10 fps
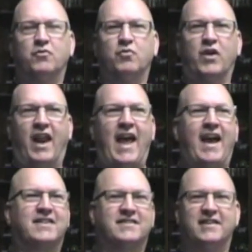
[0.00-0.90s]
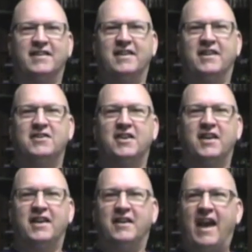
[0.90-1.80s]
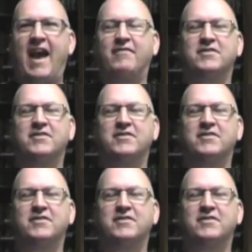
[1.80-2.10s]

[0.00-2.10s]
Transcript: relax and, and, and have